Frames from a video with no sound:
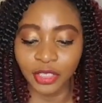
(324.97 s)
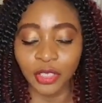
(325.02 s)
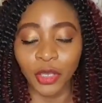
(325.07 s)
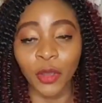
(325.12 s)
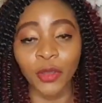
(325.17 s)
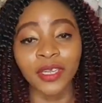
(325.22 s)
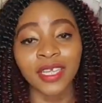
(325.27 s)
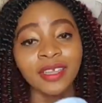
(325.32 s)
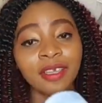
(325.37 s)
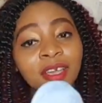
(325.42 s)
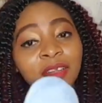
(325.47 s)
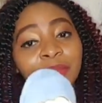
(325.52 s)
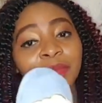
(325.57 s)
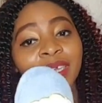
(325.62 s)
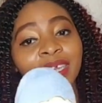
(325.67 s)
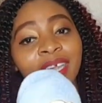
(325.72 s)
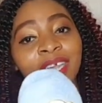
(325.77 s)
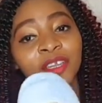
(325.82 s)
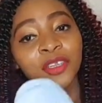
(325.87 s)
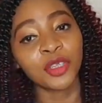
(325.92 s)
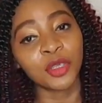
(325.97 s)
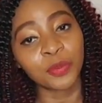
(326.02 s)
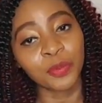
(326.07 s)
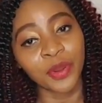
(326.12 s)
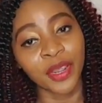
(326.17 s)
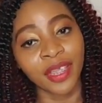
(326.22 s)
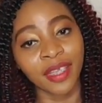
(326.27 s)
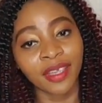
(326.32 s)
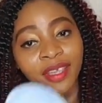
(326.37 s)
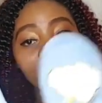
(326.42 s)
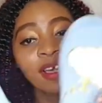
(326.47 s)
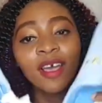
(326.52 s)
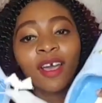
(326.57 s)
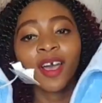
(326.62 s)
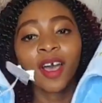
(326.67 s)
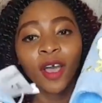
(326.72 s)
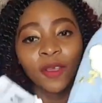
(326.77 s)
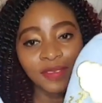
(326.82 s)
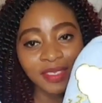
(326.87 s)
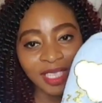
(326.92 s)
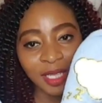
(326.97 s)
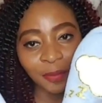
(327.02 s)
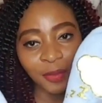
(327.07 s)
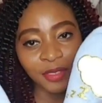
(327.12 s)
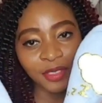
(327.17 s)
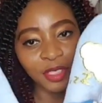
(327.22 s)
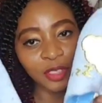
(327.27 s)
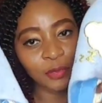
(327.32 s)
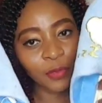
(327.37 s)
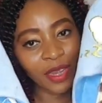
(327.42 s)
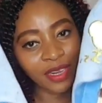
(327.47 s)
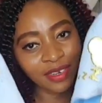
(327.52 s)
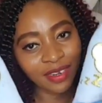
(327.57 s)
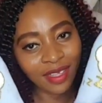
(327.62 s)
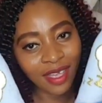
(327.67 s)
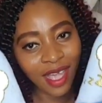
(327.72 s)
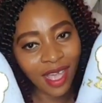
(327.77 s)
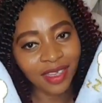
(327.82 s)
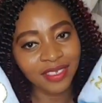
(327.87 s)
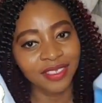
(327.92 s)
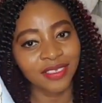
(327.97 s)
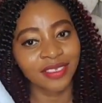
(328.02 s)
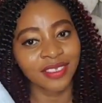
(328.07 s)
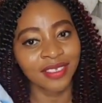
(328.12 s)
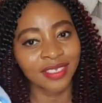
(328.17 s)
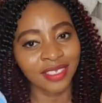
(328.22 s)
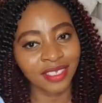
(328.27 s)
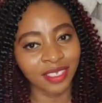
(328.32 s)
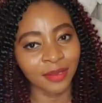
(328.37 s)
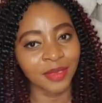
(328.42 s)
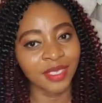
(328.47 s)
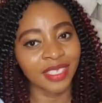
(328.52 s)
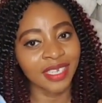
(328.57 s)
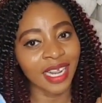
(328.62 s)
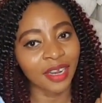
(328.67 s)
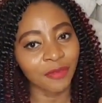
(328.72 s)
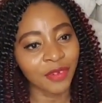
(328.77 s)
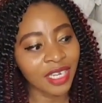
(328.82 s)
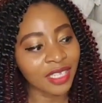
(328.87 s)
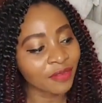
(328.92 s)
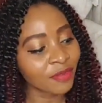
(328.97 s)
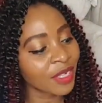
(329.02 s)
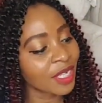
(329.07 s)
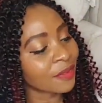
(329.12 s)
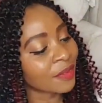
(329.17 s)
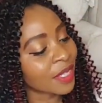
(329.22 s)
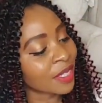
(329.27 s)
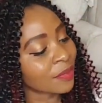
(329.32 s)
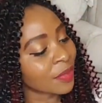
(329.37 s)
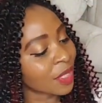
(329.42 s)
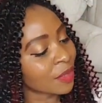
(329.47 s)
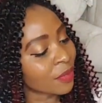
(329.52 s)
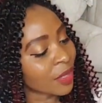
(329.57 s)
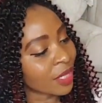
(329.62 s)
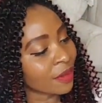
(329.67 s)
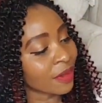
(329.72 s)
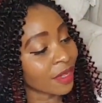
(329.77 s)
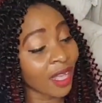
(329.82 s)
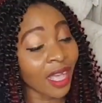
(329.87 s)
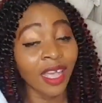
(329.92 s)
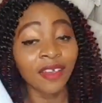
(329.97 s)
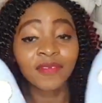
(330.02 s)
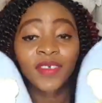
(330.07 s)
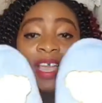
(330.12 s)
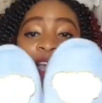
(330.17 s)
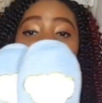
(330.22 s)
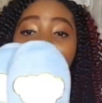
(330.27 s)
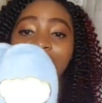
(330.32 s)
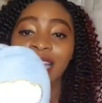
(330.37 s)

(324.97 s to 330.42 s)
So they got me a new pair of slippers to wear in the house because this is something that I really, really, really, really, really love.